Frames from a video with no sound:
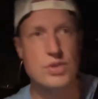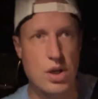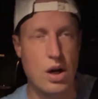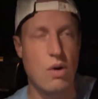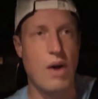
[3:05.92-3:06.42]

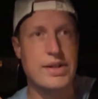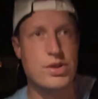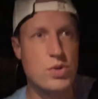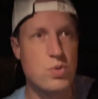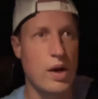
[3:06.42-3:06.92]
so I
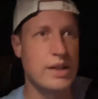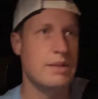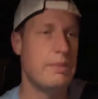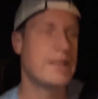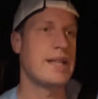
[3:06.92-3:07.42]
just wanted
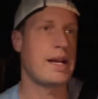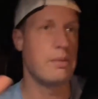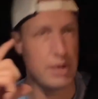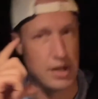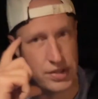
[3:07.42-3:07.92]
to make that
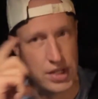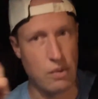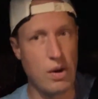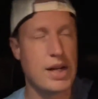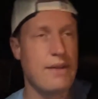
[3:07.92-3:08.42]
comparison. I
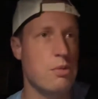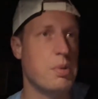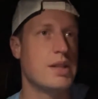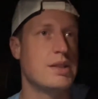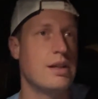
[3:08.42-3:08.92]
wanted
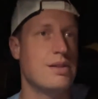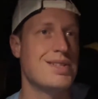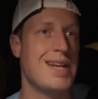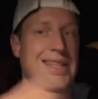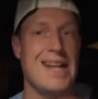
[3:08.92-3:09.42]
everybody to
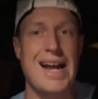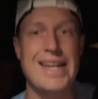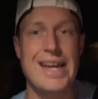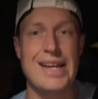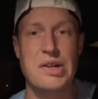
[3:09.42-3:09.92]
understand that I
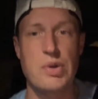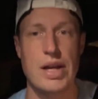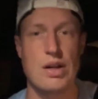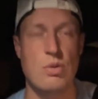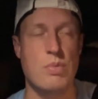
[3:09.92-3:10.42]
can't go
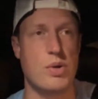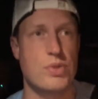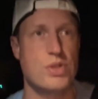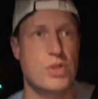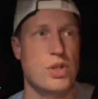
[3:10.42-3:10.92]
get
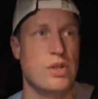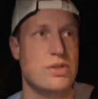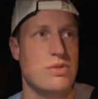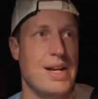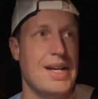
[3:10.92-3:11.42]
homeowners
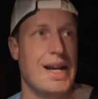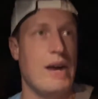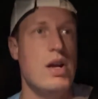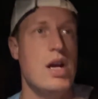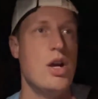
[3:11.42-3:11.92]
insurance right
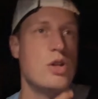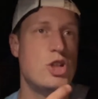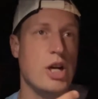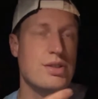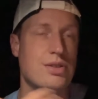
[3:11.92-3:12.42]
now,
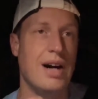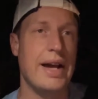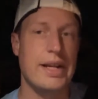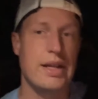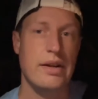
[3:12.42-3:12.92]
just
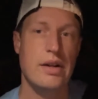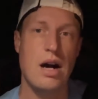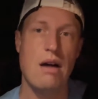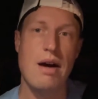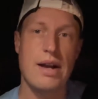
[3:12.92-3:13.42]
like
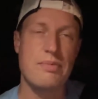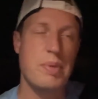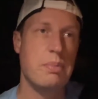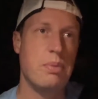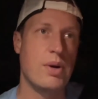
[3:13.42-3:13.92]
a lot of
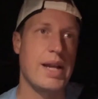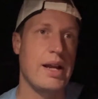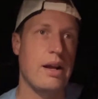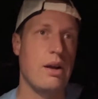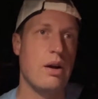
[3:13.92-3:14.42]
people
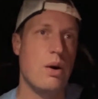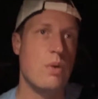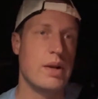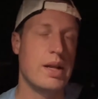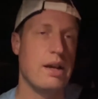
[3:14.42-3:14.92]
can't
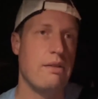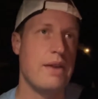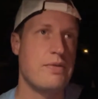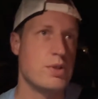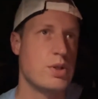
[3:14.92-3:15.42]
go get
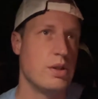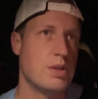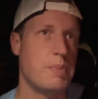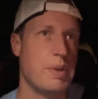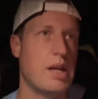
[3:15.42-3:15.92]
life
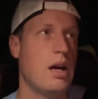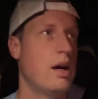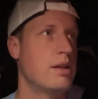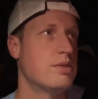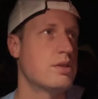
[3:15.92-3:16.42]
insurance
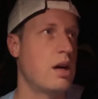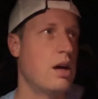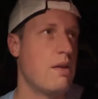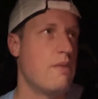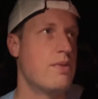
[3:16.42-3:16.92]
because
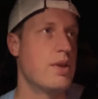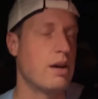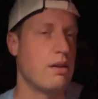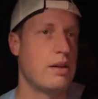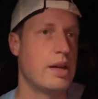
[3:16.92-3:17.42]
of
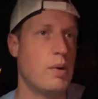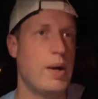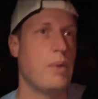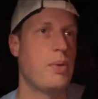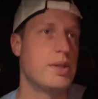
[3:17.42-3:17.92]
their, you know,
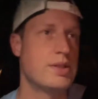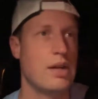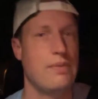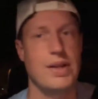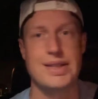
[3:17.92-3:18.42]
health and
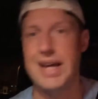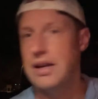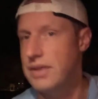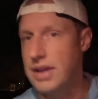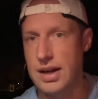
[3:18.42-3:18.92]
stuff like
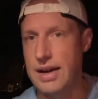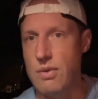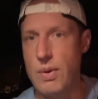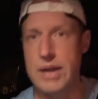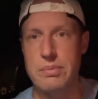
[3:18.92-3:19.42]
that, or they're going to have a
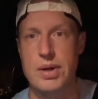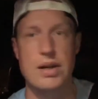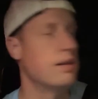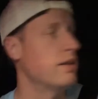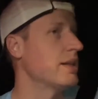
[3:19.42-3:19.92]
waiting
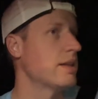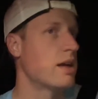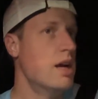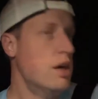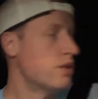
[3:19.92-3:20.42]
period or
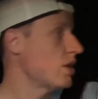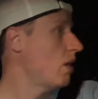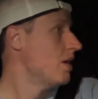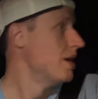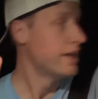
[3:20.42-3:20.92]
anything.
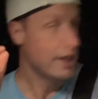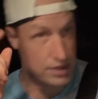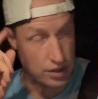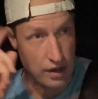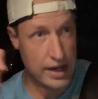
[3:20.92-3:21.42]
So
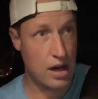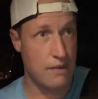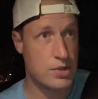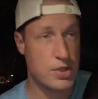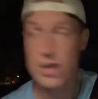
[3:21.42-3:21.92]
it's a great
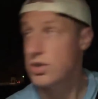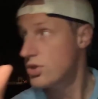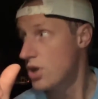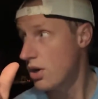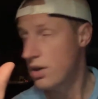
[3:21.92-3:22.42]
conversation
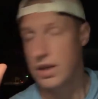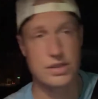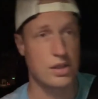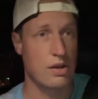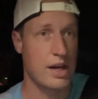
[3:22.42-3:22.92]
starter.
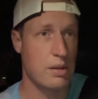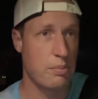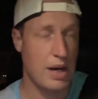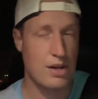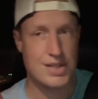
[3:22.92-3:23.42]
It's a great
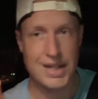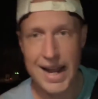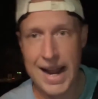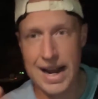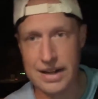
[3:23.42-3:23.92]
comparison.
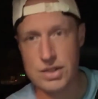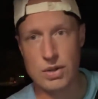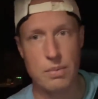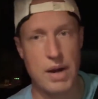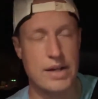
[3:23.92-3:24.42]
And it's a
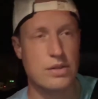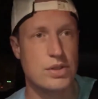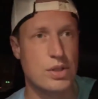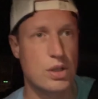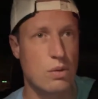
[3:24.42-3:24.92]
reminder
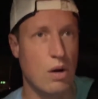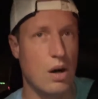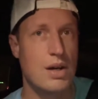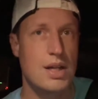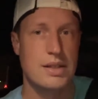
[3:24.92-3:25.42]
to you
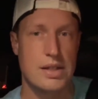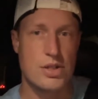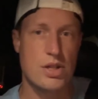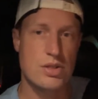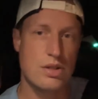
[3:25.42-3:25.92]
all that
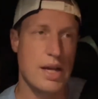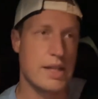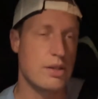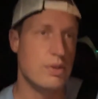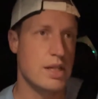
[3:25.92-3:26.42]
just
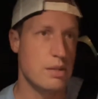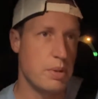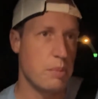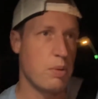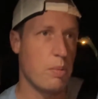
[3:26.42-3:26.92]
like you need to
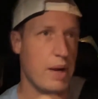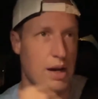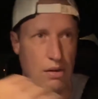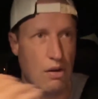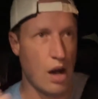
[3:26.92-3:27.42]
be
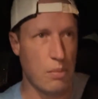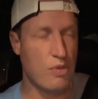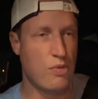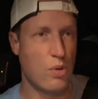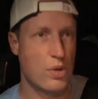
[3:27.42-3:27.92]
prepared long
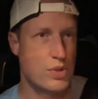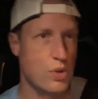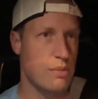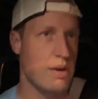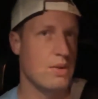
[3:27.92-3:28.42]
before a
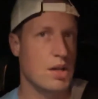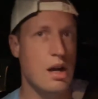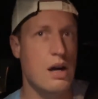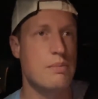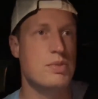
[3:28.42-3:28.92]
storm ever
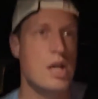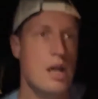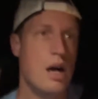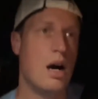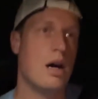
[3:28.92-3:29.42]
comes,
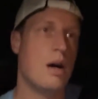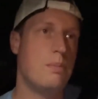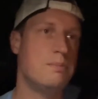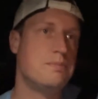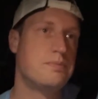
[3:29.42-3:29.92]

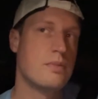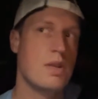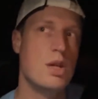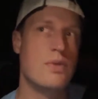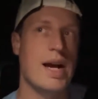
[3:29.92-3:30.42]

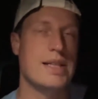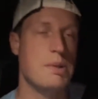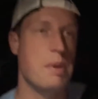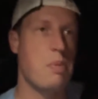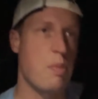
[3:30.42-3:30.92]
um, you've got
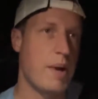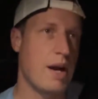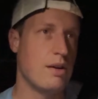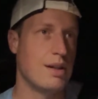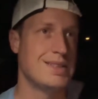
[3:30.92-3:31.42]
to be
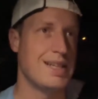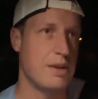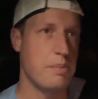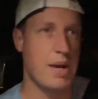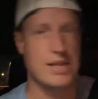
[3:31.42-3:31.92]
prepared on a
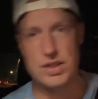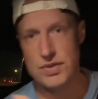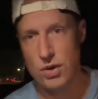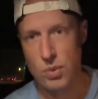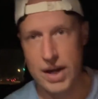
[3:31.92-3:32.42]
daily basis
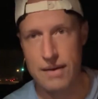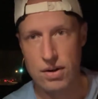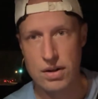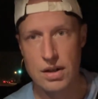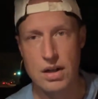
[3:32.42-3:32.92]
for
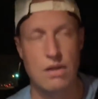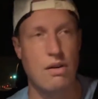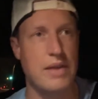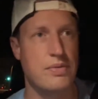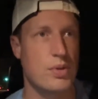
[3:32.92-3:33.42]
whatever
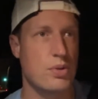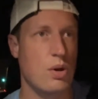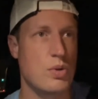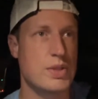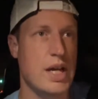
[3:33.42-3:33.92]
life
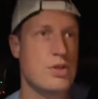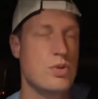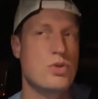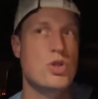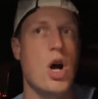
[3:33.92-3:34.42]
throws at
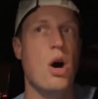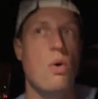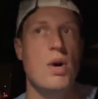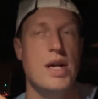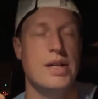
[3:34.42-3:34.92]
you
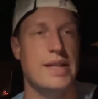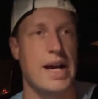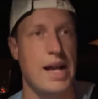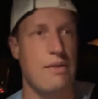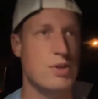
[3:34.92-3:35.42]
so
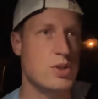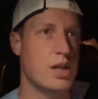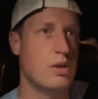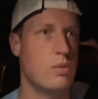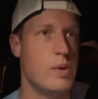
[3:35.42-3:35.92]
that every
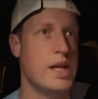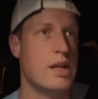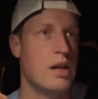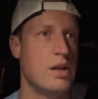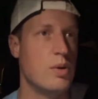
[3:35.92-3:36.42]
single week
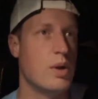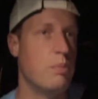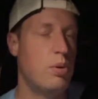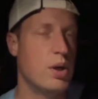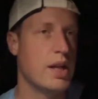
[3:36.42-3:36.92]
you
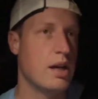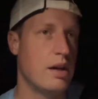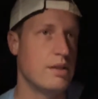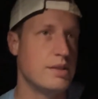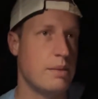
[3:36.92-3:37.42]
can put in
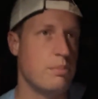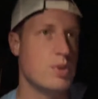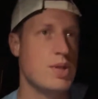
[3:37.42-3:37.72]
110%.